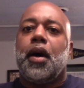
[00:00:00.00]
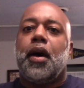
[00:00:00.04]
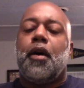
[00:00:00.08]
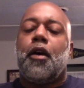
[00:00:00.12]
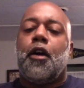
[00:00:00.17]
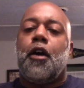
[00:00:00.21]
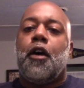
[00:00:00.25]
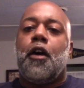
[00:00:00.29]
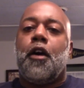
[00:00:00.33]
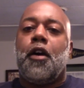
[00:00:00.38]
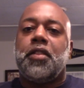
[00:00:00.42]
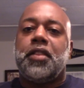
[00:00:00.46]

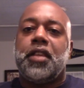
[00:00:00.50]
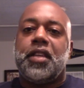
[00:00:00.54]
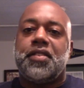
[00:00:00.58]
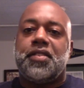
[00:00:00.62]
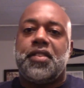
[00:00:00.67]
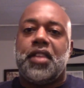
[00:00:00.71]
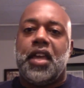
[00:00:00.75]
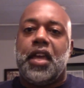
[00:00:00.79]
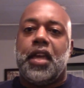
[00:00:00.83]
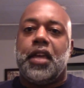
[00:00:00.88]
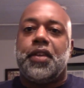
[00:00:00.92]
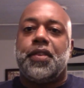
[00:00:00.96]
all these
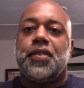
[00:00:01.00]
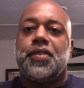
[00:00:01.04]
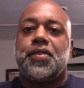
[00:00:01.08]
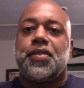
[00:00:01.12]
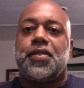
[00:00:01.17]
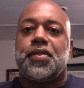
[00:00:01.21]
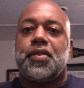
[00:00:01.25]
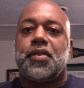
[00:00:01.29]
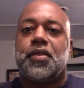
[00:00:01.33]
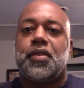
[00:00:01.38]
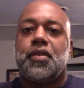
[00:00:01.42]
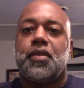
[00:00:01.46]

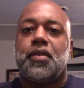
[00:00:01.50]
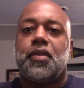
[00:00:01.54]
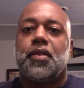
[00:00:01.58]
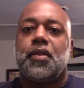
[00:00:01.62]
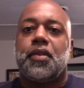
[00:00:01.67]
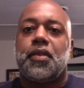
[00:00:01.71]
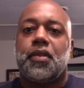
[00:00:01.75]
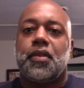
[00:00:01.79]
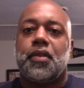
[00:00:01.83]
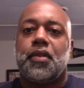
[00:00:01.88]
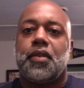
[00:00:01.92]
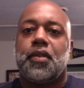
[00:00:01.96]
things
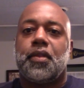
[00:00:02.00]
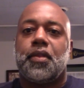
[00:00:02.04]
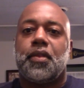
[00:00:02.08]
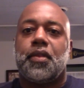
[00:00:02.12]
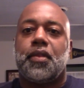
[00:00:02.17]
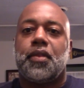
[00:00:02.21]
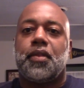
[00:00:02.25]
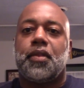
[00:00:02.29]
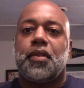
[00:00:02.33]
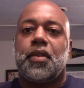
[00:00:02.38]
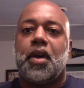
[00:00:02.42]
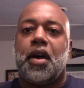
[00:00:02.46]

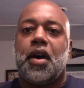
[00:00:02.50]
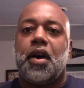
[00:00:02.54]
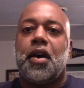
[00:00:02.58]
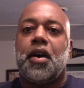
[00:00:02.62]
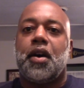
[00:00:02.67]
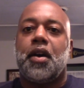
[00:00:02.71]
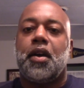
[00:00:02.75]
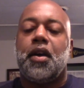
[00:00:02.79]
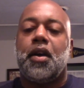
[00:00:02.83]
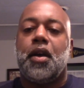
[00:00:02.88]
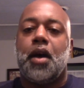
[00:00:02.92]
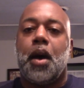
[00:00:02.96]

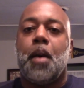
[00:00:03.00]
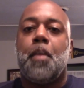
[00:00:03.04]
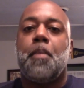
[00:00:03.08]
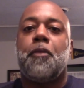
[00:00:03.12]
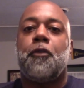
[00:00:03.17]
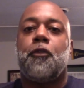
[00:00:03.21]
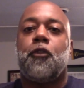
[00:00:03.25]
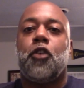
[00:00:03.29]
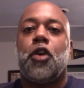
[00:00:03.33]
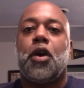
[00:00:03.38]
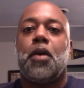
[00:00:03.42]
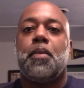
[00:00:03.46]
come
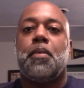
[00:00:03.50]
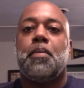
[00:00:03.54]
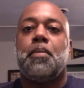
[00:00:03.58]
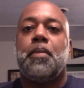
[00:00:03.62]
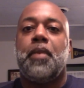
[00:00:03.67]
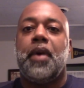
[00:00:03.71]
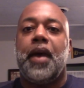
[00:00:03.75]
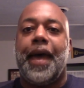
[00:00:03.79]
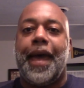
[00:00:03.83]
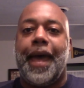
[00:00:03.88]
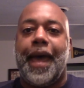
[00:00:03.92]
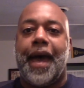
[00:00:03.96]
from
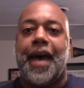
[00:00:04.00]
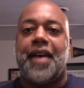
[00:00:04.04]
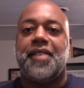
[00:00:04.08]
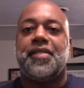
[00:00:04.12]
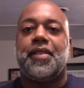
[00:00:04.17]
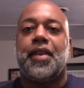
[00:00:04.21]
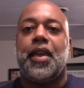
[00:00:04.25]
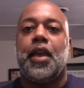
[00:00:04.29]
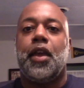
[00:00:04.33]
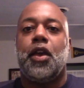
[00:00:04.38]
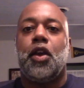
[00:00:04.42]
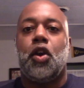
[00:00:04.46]

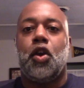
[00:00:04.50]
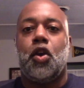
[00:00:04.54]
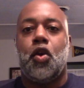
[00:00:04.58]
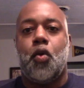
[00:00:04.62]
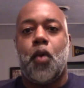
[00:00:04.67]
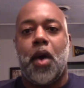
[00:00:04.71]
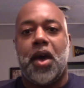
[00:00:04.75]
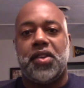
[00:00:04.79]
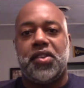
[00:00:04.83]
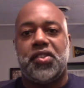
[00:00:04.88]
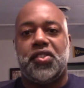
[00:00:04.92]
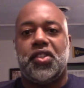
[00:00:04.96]
asking
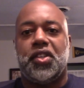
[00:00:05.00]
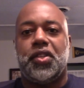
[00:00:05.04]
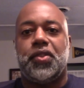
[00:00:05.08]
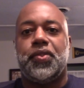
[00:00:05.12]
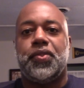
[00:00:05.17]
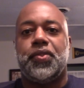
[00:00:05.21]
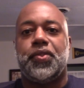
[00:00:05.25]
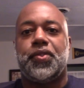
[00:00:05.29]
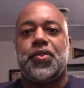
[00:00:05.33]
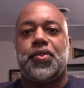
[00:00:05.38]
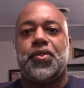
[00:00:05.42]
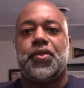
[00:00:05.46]

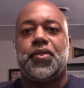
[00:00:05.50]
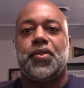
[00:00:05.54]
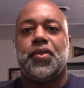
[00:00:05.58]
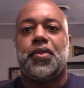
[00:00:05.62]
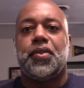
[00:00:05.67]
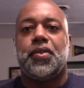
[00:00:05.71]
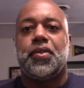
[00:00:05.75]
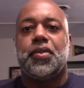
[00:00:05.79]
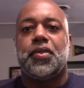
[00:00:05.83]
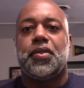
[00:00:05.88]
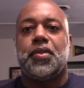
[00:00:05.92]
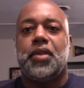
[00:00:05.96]
questions
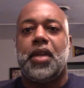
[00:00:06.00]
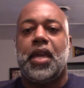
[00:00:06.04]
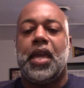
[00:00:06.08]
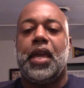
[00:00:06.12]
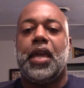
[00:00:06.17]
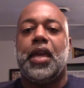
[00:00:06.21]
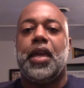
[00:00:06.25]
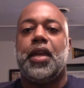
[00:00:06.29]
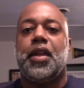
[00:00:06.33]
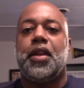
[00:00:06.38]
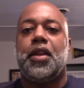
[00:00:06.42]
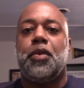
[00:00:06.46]

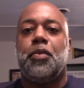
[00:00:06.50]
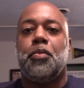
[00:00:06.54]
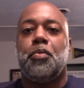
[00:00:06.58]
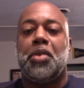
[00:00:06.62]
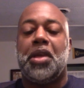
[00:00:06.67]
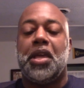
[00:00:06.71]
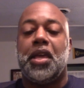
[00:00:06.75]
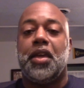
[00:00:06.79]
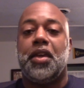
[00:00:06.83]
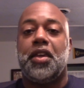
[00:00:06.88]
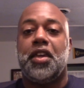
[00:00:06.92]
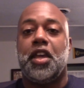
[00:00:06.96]
and
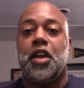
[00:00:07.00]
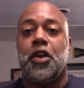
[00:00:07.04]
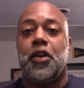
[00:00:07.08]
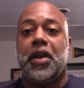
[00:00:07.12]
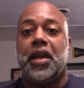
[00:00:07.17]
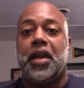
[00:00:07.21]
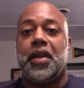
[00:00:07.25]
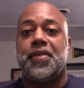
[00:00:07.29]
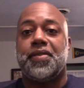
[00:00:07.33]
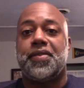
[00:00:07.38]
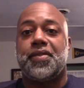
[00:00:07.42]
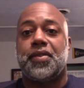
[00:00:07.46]
being
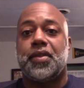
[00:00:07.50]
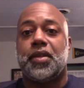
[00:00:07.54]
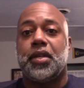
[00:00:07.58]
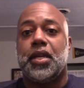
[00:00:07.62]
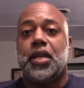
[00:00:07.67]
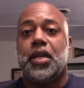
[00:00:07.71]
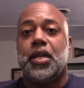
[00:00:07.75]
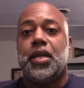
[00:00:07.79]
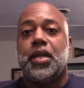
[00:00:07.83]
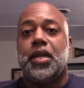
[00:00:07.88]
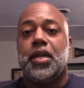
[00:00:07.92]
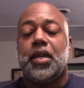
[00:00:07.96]
curious.
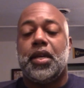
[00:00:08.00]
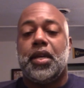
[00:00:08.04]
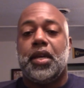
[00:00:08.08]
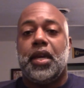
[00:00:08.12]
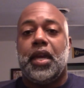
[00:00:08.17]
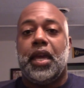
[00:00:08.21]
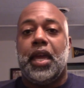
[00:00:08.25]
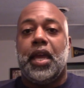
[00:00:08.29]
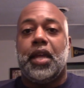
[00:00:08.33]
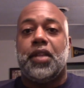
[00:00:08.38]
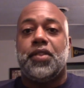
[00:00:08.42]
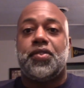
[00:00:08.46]

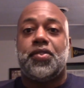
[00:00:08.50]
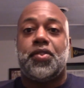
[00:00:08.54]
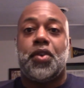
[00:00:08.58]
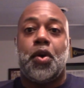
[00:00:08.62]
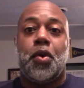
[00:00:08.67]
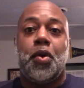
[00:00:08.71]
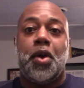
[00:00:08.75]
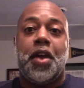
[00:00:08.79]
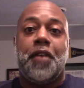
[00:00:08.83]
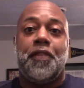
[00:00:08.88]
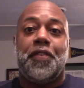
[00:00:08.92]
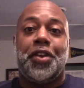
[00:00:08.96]
And
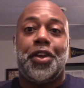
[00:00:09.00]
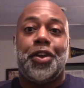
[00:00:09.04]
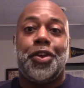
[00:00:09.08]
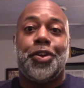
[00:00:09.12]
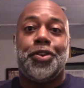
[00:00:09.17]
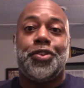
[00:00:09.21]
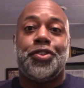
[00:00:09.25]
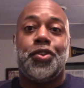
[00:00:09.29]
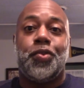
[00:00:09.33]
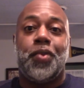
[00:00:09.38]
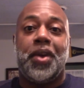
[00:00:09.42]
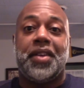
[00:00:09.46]
so if
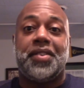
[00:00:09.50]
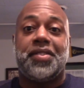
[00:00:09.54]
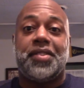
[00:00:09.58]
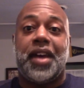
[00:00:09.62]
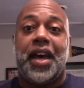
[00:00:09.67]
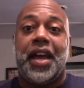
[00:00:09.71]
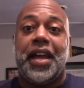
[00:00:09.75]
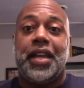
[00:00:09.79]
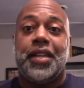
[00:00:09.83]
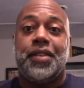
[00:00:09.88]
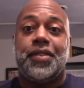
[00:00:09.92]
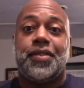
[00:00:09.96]
you're doing
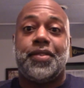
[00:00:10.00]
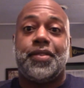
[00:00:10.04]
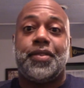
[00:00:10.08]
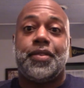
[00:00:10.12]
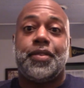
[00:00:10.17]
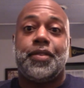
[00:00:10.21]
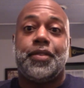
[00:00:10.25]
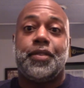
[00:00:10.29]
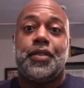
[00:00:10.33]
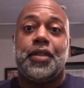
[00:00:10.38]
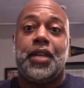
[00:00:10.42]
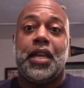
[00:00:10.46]
science,
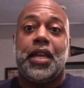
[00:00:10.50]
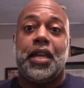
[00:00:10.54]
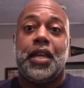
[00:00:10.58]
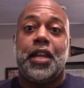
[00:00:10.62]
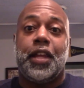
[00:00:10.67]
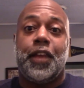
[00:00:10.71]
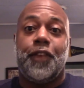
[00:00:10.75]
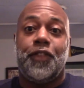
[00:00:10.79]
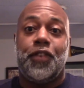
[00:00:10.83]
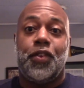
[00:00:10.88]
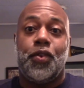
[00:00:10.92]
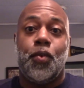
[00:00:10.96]
and
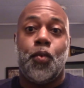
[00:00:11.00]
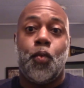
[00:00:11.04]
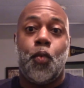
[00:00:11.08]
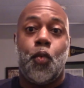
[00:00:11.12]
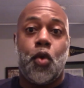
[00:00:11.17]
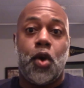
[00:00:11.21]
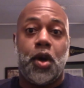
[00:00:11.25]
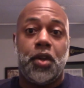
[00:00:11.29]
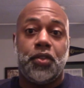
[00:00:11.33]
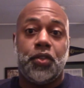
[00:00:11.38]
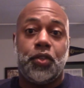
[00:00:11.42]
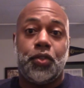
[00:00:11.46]
if you
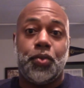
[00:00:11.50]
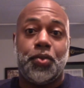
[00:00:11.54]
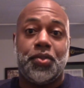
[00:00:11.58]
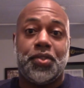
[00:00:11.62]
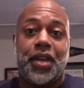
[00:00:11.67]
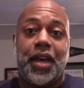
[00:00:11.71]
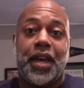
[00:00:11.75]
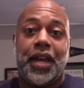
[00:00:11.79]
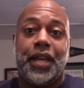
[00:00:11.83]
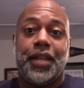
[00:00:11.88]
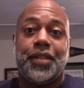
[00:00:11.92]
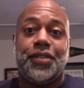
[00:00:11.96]
want to do
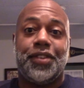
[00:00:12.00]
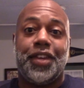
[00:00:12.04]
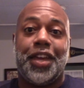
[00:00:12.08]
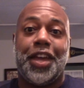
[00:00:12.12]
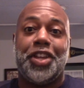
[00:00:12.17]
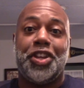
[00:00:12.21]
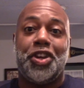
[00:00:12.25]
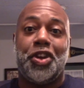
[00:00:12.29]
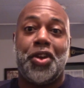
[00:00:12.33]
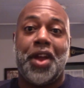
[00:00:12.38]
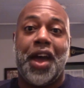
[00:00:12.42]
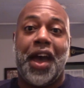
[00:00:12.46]
science
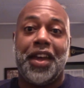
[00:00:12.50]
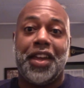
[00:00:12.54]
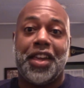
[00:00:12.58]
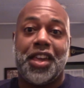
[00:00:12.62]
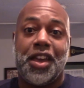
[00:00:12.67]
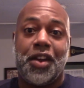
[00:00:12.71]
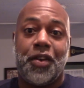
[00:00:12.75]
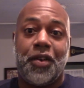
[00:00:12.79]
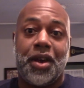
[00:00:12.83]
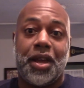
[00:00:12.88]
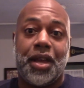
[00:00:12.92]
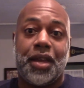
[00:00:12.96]
and you're not
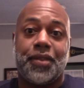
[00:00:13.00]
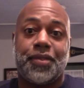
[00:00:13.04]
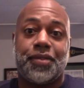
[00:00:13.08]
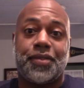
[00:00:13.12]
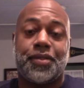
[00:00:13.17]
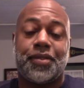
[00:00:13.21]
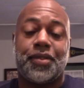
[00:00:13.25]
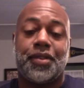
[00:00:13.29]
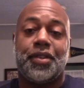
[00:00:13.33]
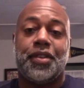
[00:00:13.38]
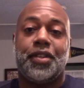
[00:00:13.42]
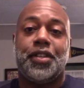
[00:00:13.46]
curious